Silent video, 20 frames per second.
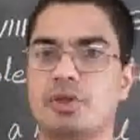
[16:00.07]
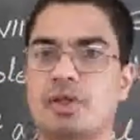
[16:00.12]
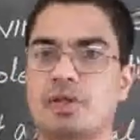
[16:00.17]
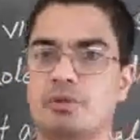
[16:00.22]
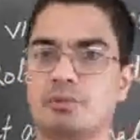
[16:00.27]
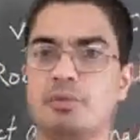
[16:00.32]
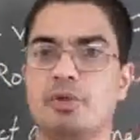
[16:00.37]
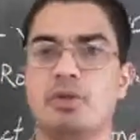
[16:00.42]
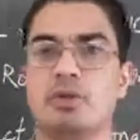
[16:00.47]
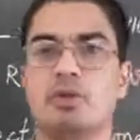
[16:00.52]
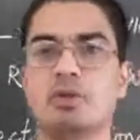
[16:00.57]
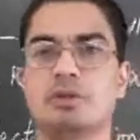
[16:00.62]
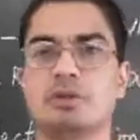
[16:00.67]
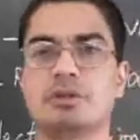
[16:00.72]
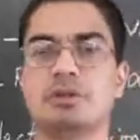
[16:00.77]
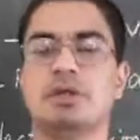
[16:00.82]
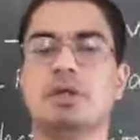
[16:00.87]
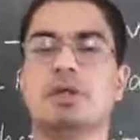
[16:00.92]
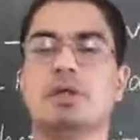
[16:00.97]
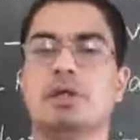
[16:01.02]
to get,
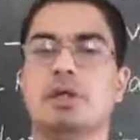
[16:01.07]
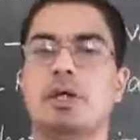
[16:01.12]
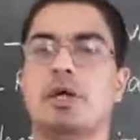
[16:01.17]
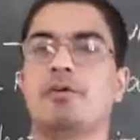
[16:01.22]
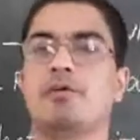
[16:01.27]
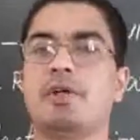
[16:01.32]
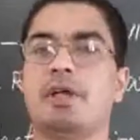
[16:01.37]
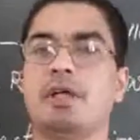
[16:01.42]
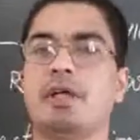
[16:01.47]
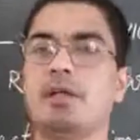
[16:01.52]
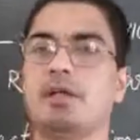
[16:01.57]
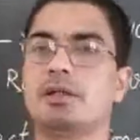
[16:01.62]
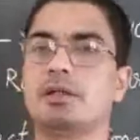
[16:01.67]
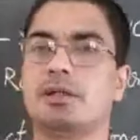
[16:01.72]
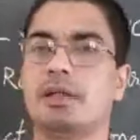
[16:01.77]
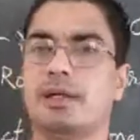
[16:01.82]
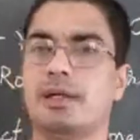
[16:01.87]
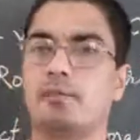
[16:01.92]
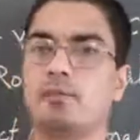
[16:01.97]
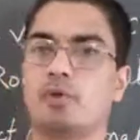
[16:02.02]
because every year
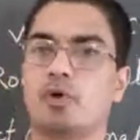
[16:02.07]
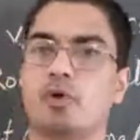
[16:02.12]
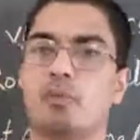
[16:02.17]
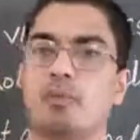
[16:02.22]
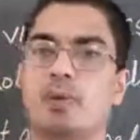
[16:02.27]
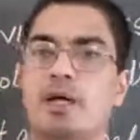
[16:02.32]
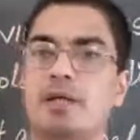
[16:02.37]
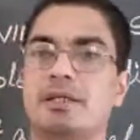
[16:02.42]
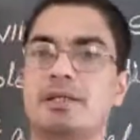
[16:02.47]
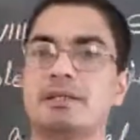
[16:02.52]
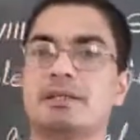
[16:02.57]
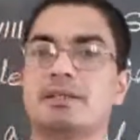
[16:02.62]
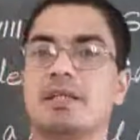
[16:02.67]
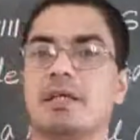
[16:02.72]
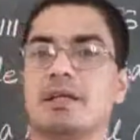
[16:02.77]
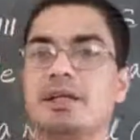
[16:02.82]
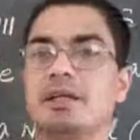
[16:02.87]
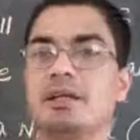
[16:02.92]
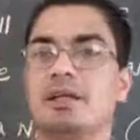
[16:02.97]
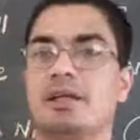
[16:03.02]
the number of parties
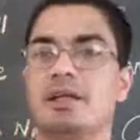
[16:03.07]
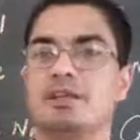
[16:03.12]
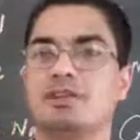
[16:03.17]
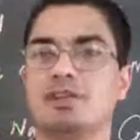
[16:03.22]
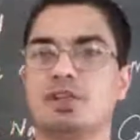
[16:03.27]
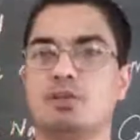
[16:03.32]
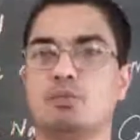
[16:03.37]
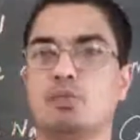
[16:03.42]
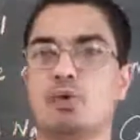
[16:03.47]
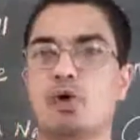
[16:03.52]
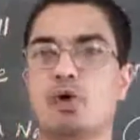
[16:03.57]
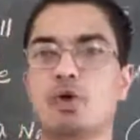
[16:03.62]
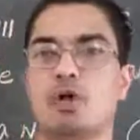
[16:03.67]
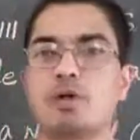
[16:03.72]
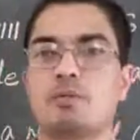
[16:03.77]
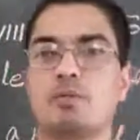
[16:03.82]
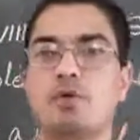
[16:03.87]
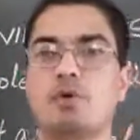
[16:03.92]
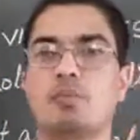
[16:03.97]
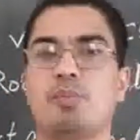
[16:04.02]
are increasing. More
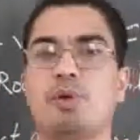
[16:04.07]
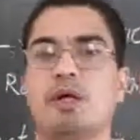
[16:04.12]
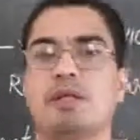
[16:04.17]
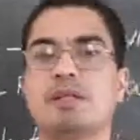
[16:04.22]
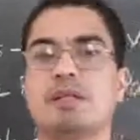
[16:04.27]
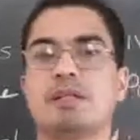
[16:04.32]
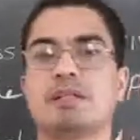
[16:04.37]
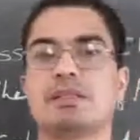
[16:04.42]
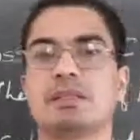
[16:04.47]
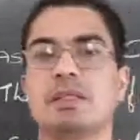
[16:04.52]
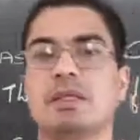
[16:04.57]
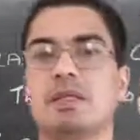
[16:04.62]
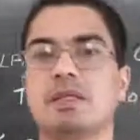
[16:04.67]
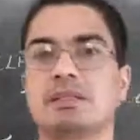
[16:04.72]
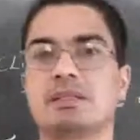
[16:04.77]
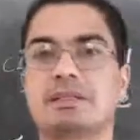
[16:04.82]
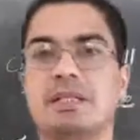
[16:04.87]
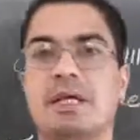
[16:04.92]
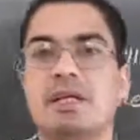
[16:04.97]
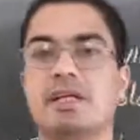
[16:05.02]
and more parties
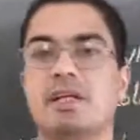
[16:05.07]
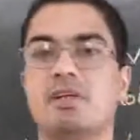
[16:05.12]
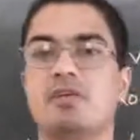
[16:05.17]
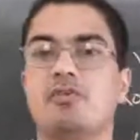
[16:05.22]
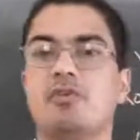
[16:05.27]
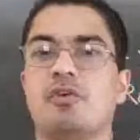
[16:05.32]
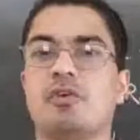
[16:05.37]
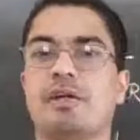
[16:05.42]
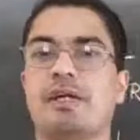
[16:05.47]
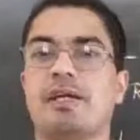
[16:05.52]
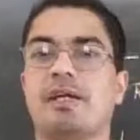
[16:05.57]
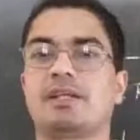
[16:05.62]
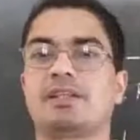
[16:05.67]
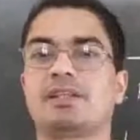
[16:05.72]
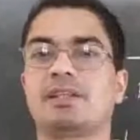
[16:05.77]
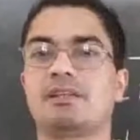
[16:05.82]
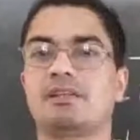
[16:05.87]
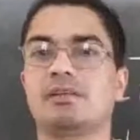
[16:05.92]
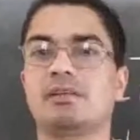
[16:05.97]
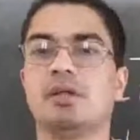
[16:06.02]
are standing for
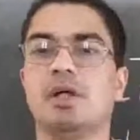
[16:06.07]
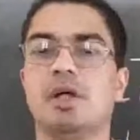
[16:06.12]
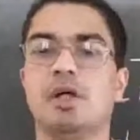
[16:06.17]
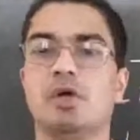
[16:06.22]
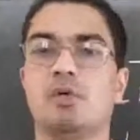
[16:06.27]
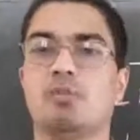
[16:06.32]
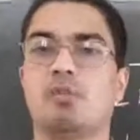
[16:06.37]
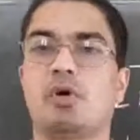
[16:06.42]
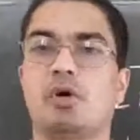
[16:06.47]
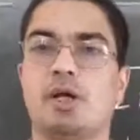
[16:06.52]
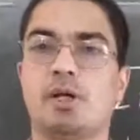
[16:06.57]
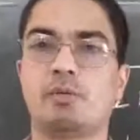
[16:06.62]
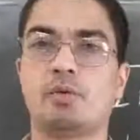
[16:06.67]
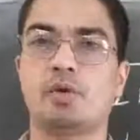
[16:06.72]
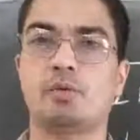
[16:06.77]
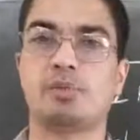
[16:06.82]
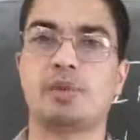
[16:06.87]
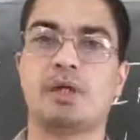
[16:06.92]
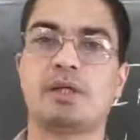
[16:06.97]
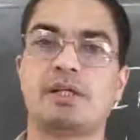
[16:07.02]
election, more and
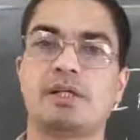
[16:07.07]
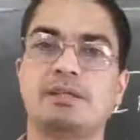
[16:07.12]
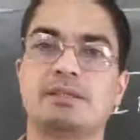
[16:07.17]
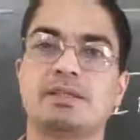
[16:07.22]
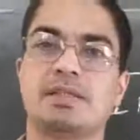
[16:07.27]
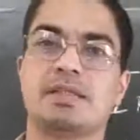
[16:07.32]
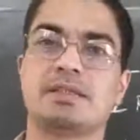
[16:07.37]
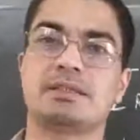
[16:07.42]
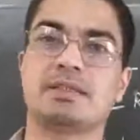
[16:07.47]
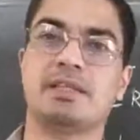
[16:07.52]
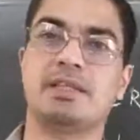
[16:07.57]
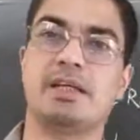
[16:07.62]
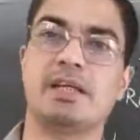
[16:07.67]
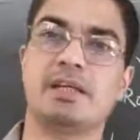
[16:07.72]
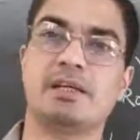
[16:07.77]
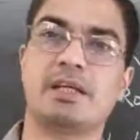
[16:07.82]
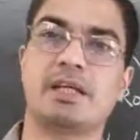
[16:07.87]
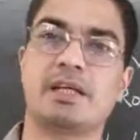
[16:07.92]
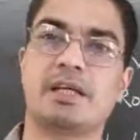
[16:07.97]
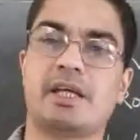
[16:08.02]
more parties are
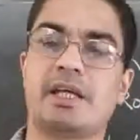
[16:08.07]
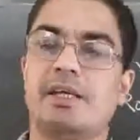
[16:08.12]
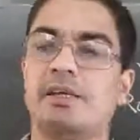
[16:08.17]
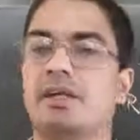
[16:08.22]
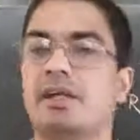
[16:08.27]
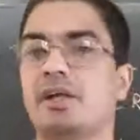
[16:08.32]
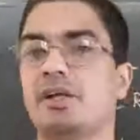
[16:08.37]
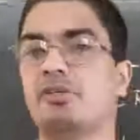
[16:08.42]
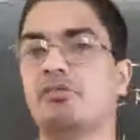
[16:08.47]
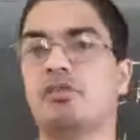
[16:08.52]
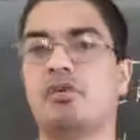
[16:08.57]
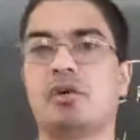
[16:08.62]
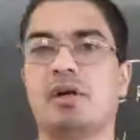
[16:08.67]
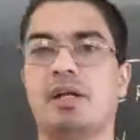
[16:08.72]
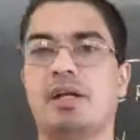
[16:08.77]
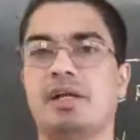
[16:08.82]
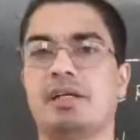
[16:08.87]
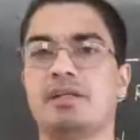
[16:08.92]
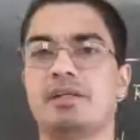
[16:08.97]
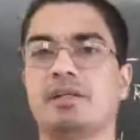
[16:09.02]
sending their candidate for
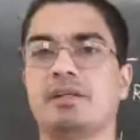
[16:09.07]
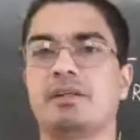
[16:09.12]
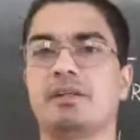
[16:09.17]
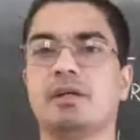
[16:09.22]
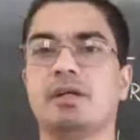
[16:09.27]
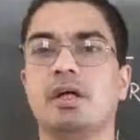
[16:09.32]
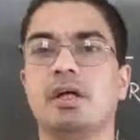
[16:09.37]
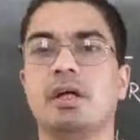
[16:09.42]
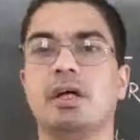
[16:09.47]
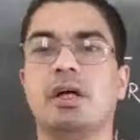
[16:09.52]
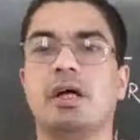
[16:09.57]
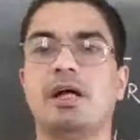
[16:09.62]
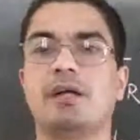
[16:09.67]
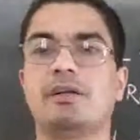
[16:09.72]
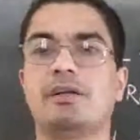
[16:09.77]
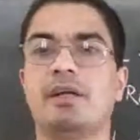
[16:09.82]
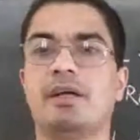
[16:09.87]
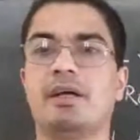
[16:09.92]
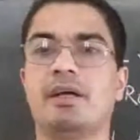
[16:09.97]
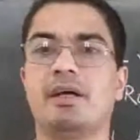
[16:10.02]
election,
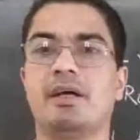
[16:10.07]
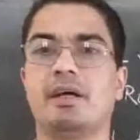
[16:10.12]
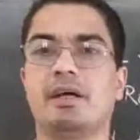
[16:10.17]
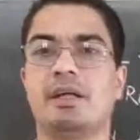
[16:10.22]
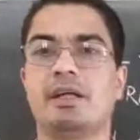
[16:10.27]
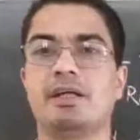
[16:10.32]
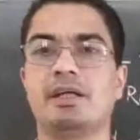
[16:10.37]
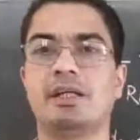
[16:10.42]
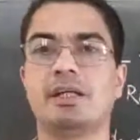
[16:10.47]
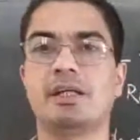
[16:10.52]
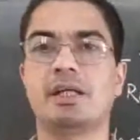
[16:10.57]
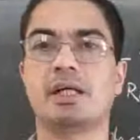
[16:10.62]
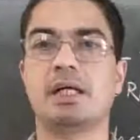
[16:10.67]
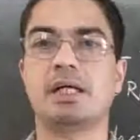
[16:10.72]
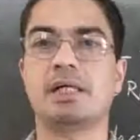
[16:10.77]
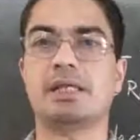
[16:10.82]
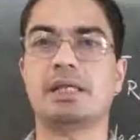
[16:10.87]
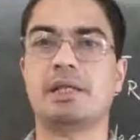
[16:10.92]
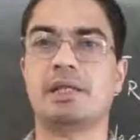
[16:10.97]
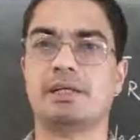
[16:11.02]
and they are
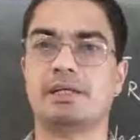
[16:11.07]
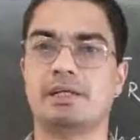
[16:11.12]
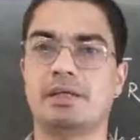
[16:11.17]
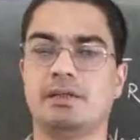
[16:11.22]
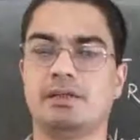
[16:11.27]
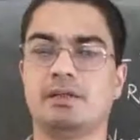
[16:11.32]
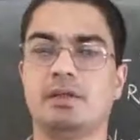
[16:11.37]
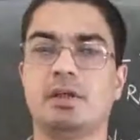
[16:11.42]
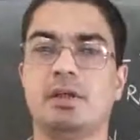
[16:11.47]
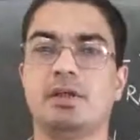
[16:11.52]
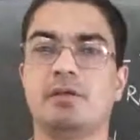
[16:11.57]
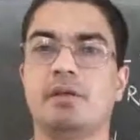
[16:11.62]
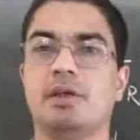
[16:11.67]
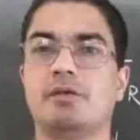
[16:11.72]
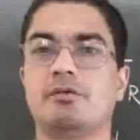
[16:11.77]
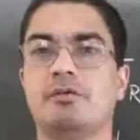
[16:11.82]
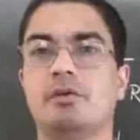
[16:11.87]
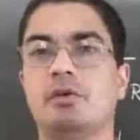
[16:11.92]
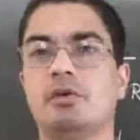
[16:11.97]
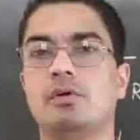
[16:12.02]
getting elected.
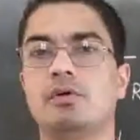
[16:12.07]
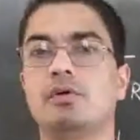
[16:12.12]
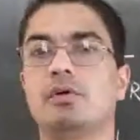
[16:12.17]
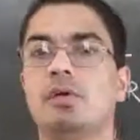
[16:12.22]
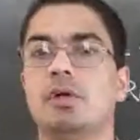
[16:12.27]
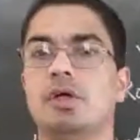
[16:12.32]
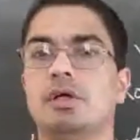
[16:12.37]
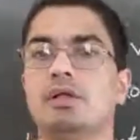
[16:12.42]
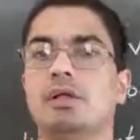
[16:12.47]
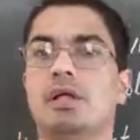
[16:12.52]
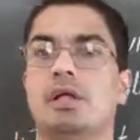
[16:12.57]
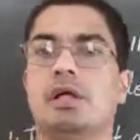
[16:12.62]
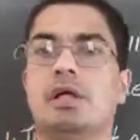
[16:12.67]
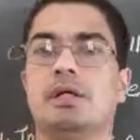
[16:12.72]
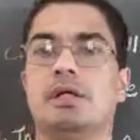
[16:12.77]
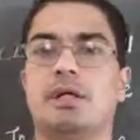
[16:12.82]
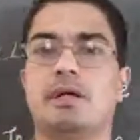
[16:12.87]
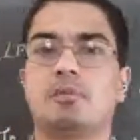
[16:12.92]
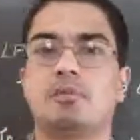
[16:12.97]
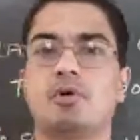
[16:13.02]
Therefore
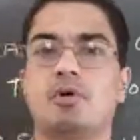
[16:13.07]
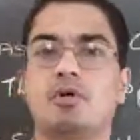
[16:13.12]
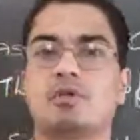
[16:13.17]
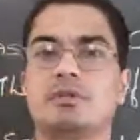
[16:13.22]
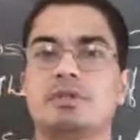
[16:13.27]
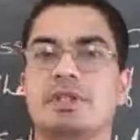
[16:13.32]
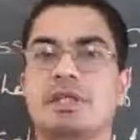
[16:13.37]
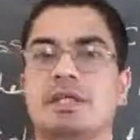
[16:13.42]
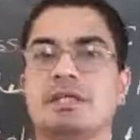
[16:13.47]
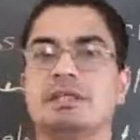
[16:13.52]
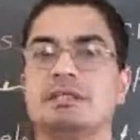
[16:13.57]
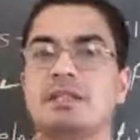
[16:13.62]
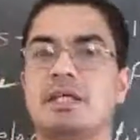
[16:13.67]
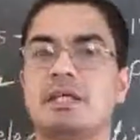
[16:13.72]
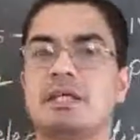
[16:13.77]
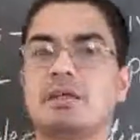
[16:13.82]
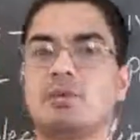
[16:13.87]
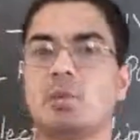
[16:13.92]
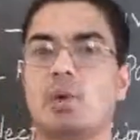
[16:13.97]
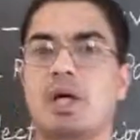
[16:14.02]
the number of seats
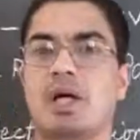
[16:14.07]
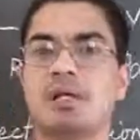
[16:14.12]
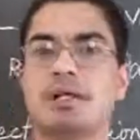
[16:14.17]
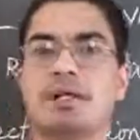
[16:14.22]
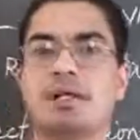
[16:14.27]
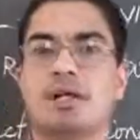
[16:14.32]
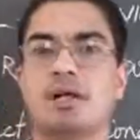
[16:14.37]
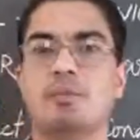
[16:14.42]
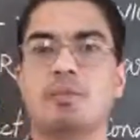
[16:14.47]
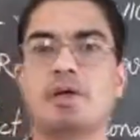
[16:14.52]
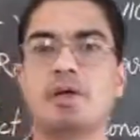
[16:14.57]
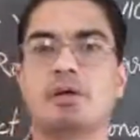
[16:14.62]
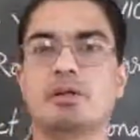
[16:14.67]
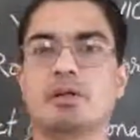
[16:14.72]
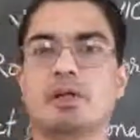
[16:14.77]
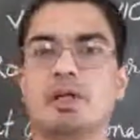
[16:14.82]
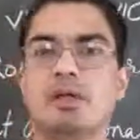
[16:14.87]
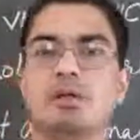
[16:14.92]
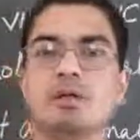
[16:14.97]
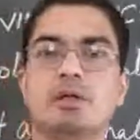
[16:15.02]
are divided
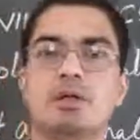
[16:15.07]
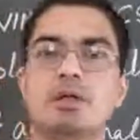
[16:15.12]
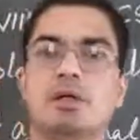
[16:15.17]
among the